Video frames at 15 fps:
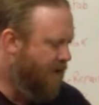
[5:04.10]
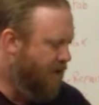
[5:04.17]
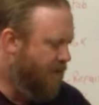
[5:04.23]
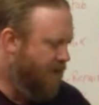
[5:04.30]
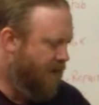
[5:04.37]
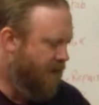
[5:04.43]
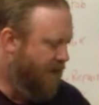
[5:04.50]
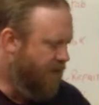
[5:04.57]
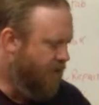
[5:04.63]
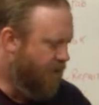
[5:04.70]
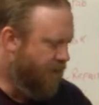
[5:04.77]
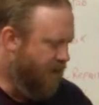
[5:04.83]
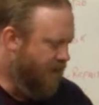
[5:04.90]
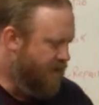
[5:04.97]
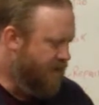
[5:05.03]
you know, I'm gonna need to
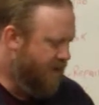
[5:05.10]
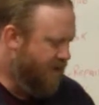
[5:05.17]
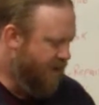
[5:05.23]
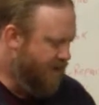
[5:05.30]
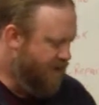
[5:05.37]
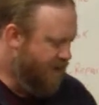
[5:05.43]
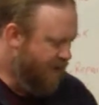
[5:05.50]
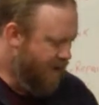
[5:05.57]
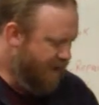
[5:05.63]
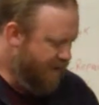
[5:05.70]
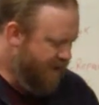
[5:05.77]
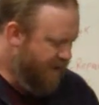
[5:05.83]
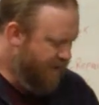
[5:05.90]
replace all these things.